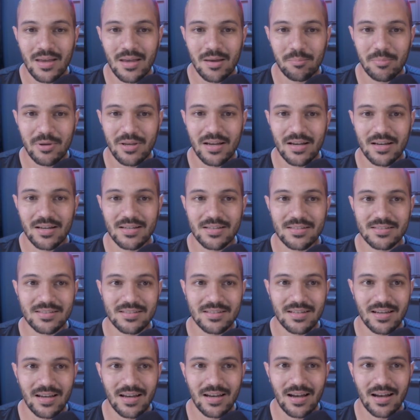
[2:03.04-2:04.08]
Because
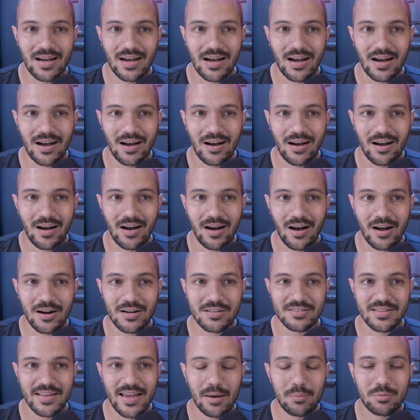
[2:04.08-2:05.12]

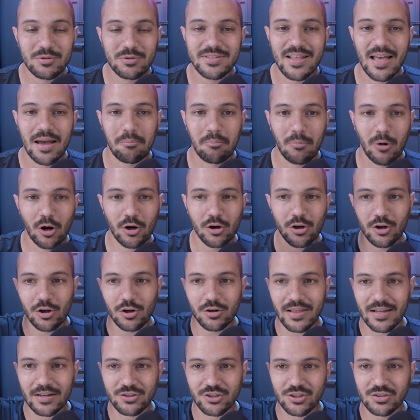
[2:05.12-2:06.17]
honestly, I was that
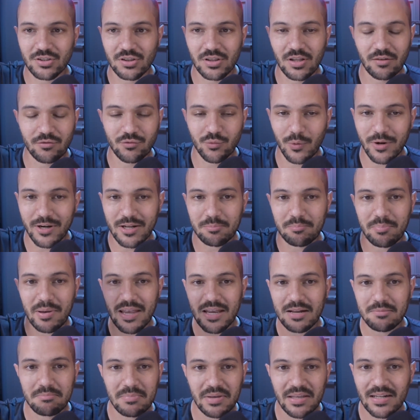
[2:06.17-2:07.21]
marketer that just loved running
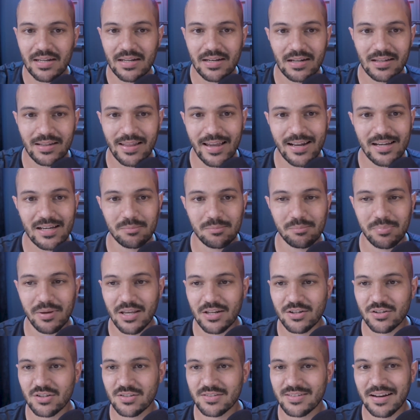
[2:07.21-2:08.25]
paid media to landing
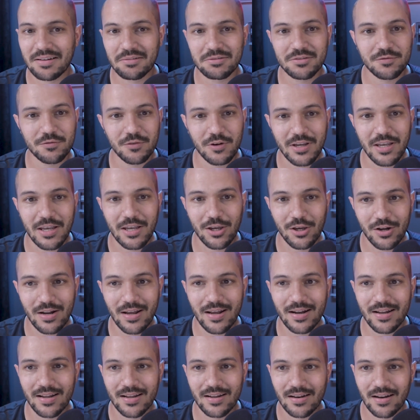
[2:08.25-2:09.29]
pages. And I was freaking good
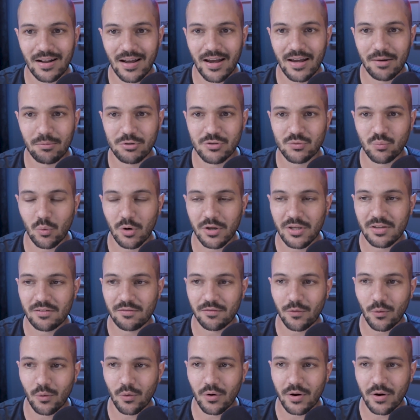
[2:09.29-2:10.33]
at it. I was working
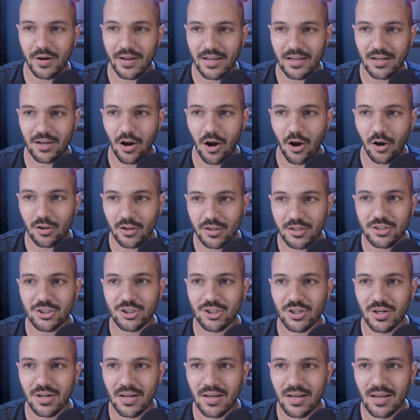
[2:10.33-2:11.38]
for a
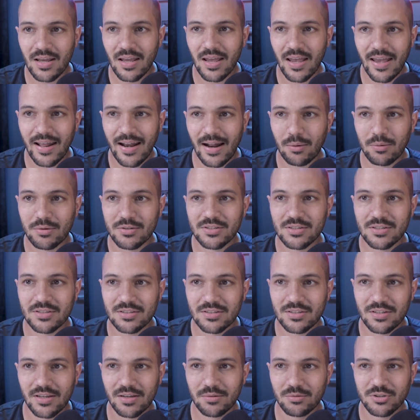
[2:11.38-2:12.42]
college, and
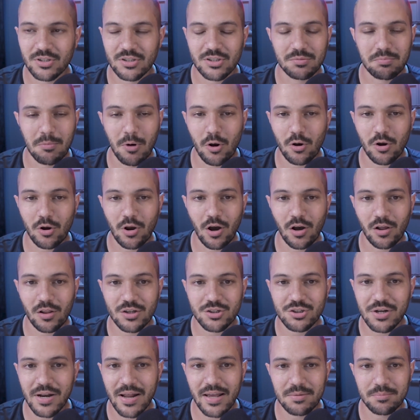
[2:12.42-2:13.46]
it was a small
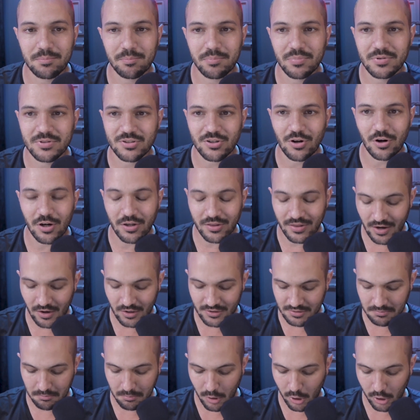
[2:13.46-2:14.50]
college, and I started there
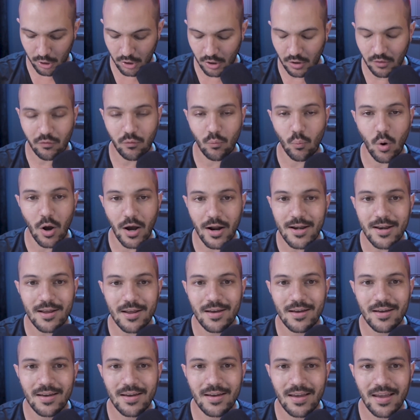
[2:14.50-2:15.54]
as a marketer of 1,
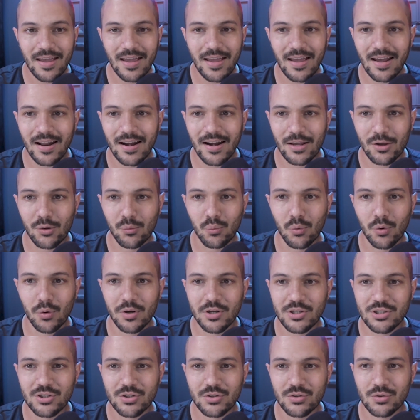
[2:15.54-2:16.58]
and I grew
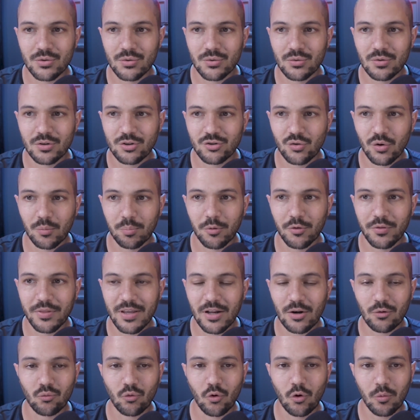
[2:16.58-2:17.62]
it to triple
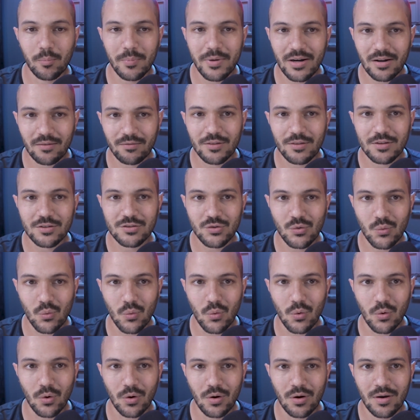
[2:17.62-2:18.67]
the enrollment of the
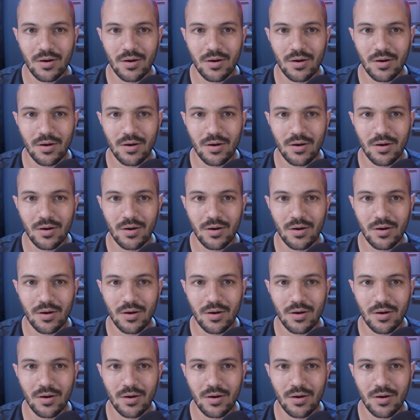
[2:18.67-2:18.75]
school.